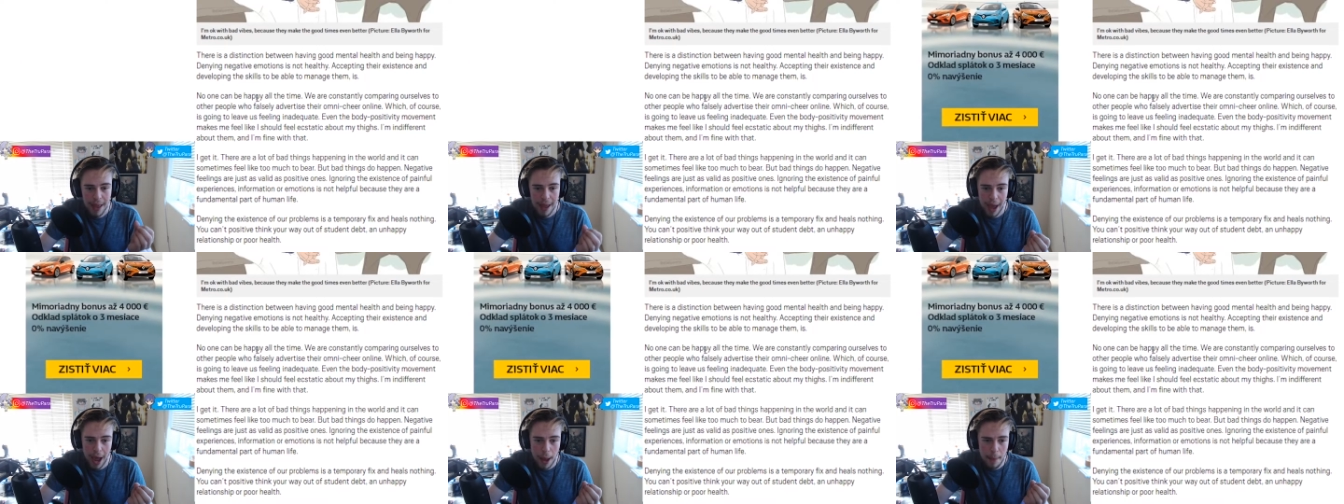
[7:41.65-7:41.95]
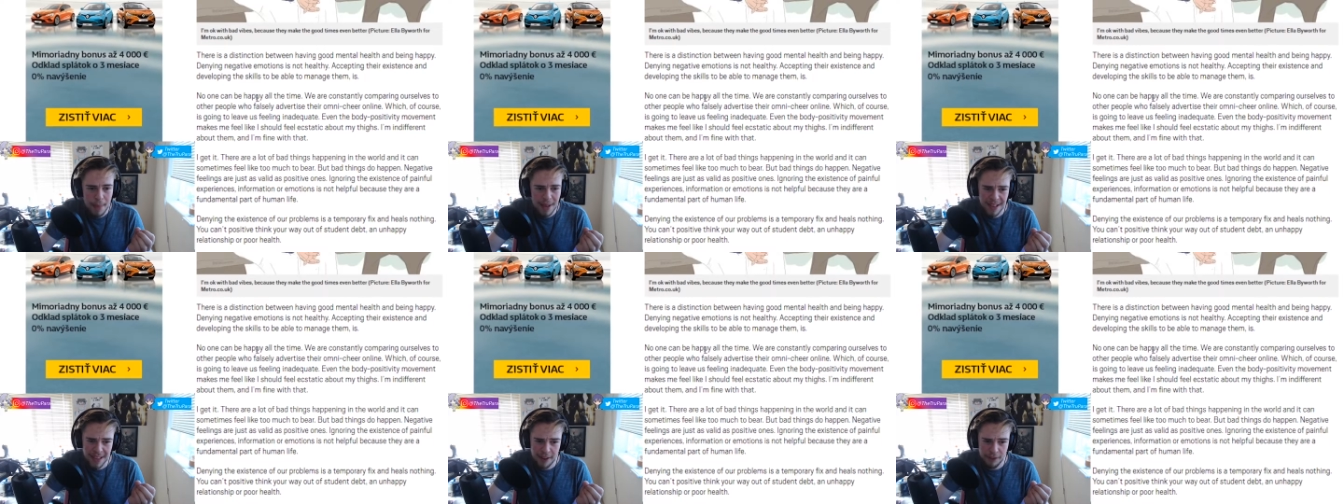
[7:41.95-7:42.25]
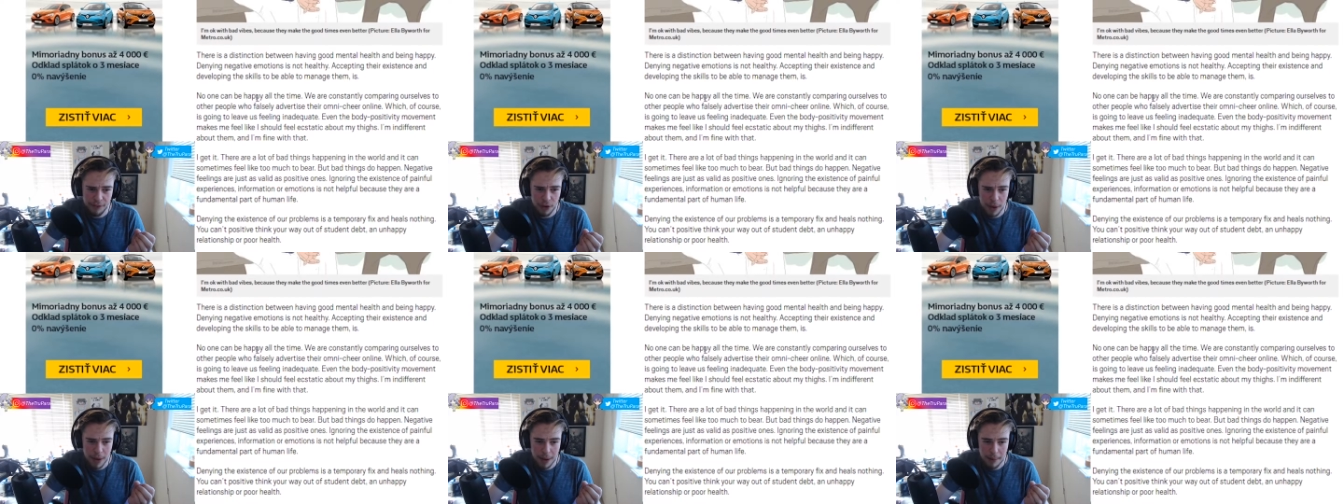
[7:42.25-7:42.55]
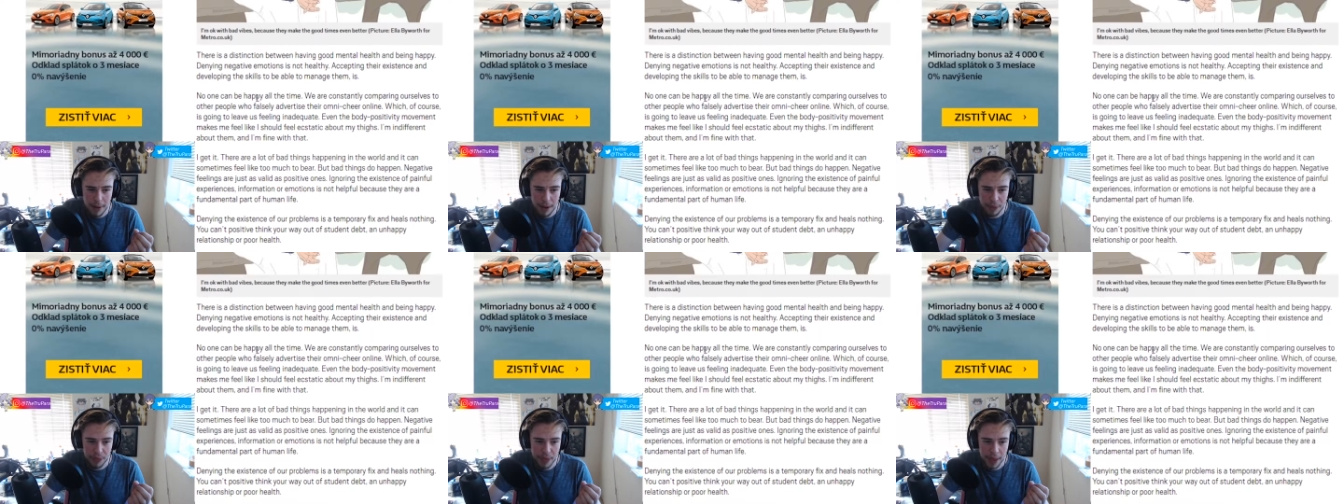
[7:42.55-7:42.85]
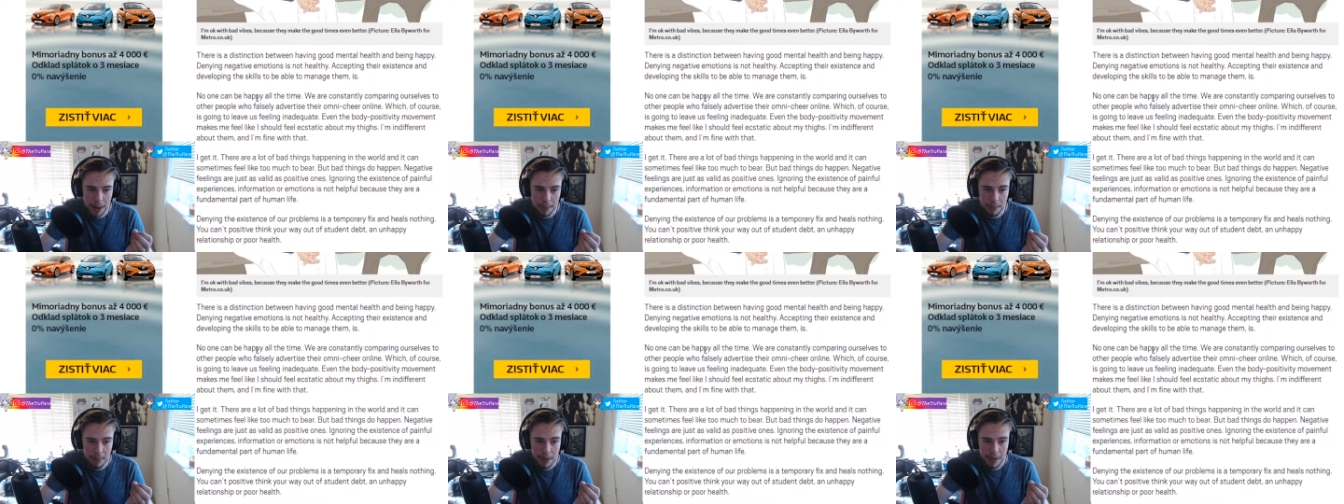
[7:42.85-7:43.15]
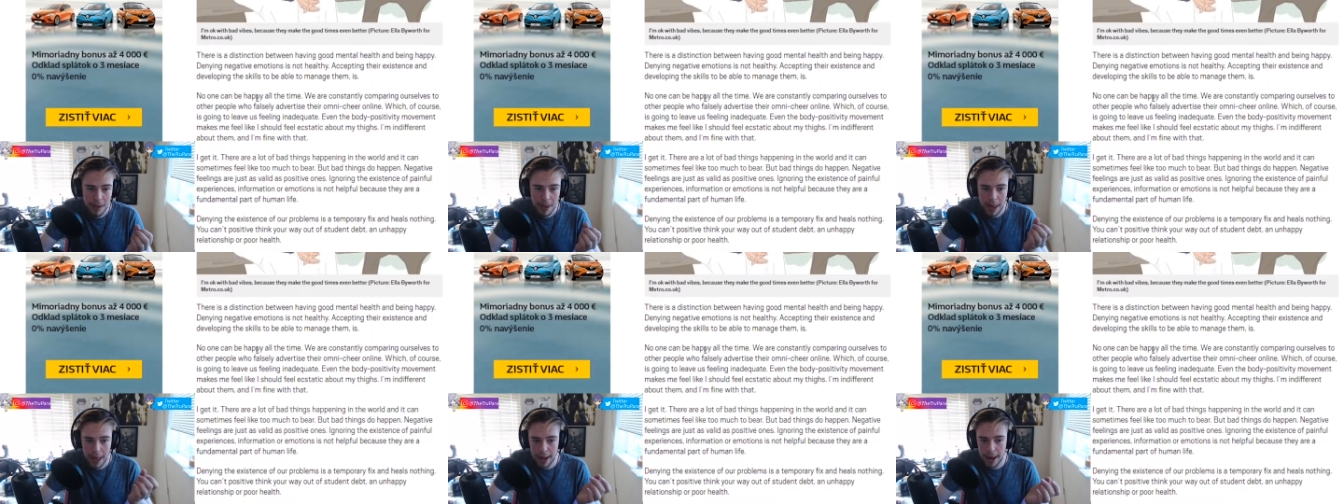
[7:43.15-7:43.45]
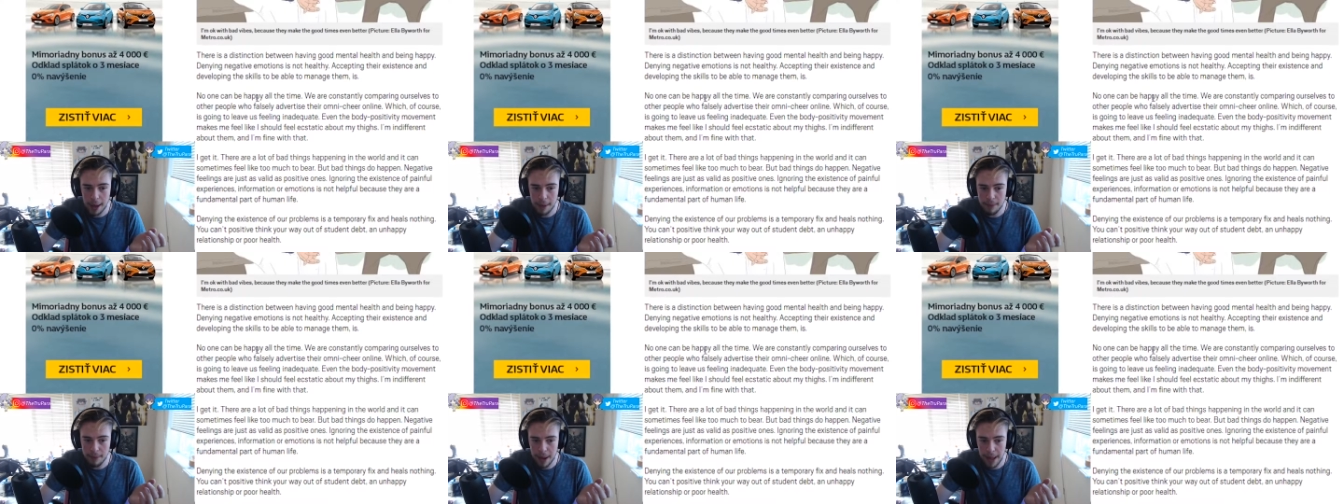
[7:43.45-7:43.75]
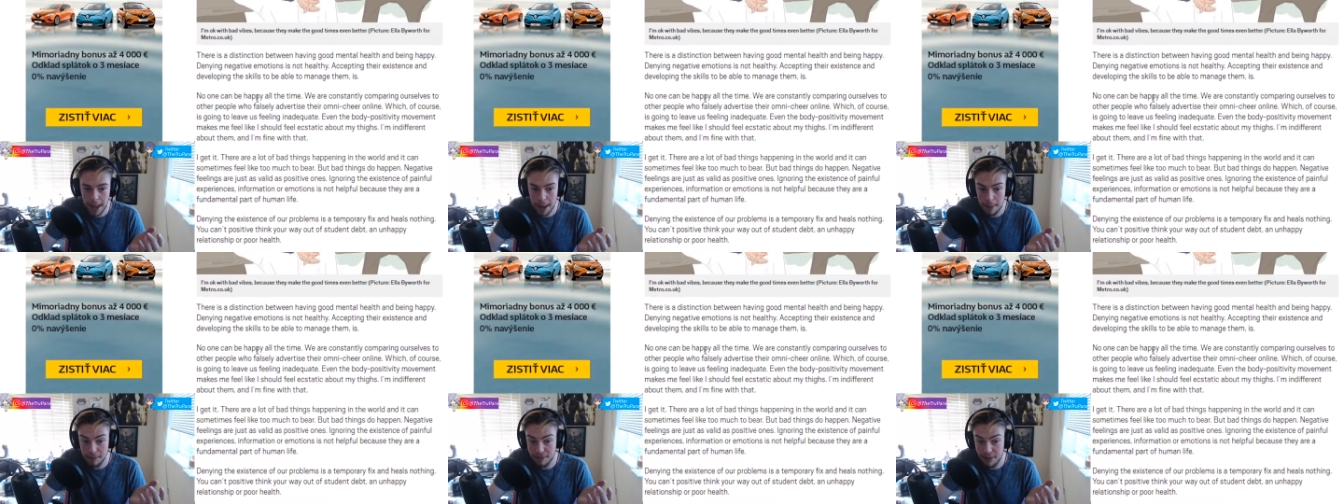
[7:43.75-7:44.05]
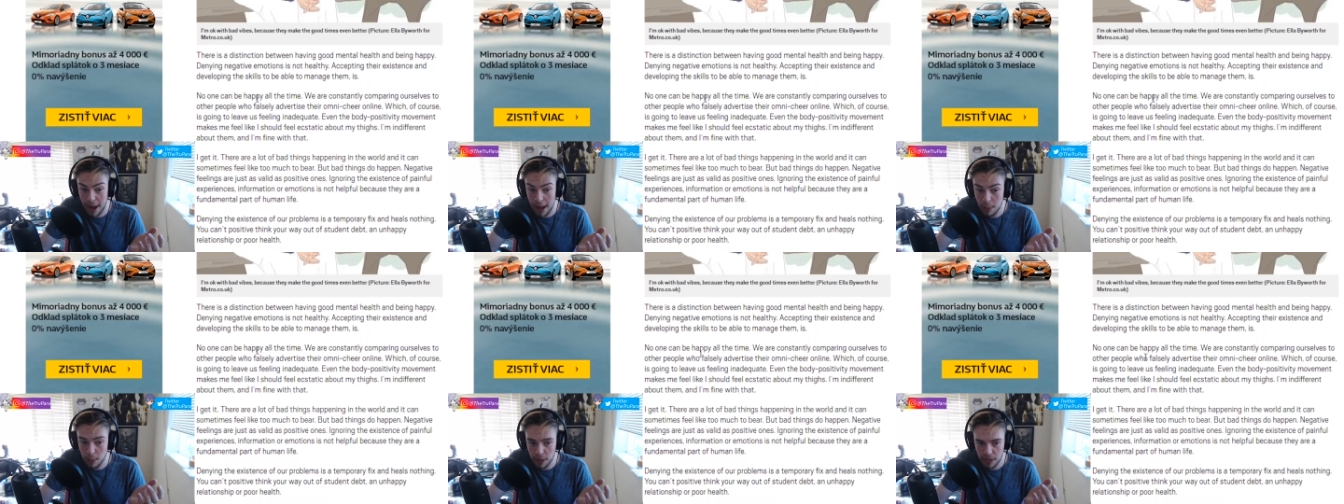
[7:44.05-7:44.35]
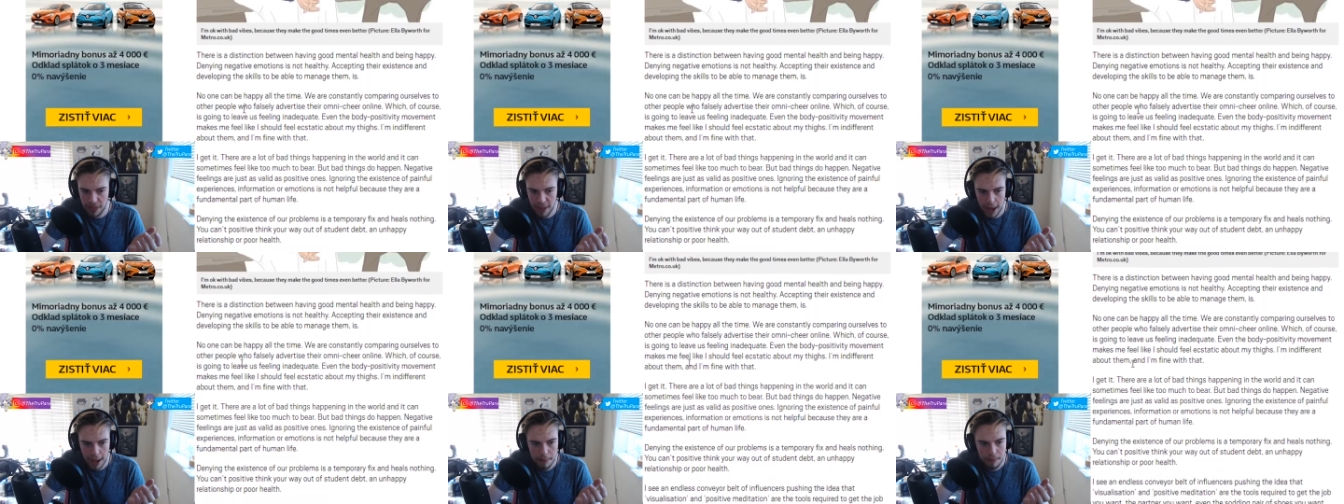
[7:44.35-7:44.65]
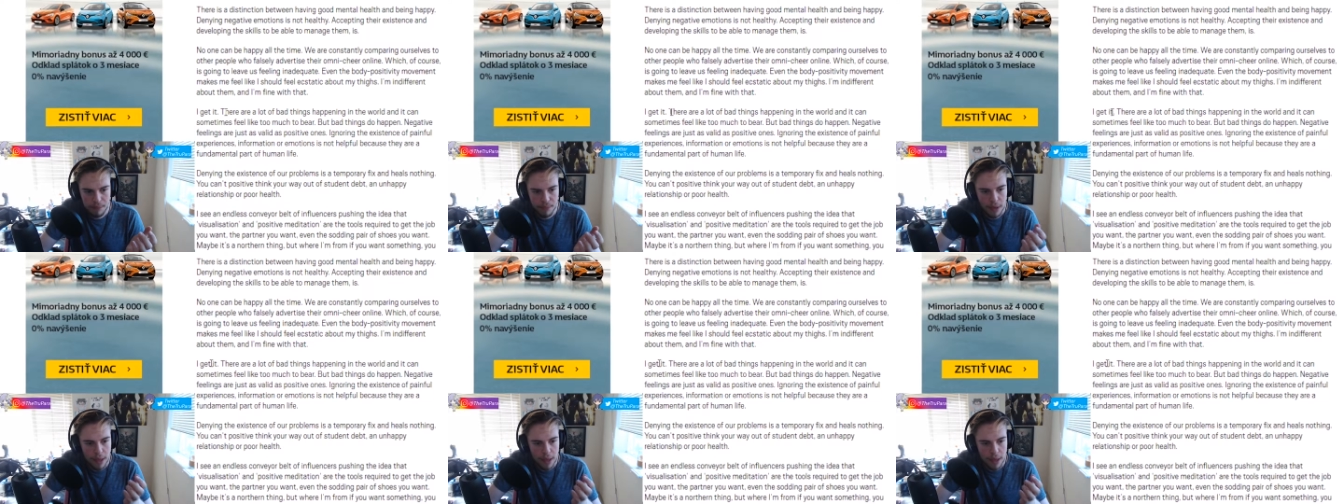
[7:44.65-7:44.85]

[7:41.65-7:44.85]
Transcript: I'm indifferent about them, and I'm fine with that.